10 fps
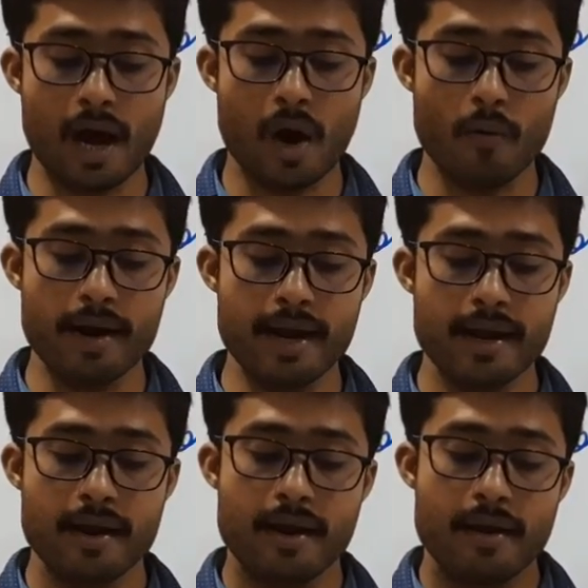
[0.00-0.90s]

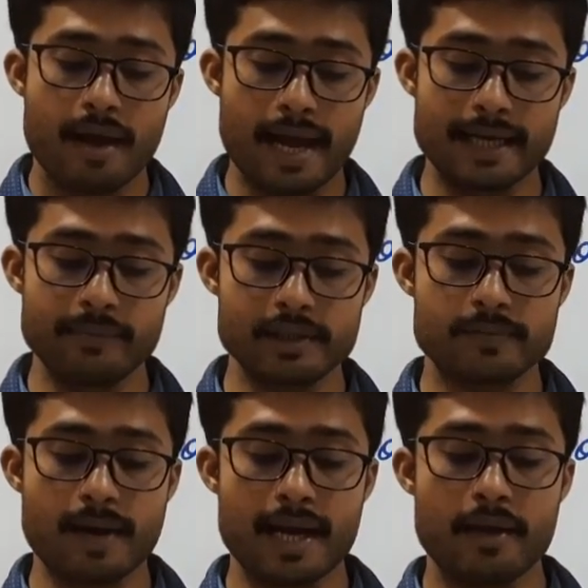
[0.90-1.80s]
away animals
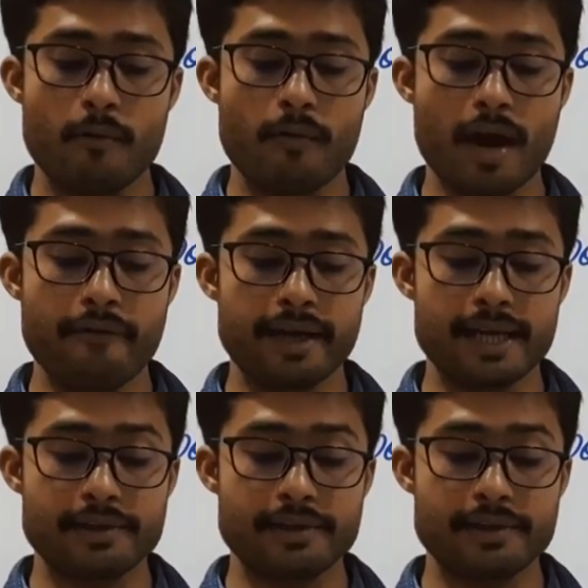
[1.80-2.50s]
by waving a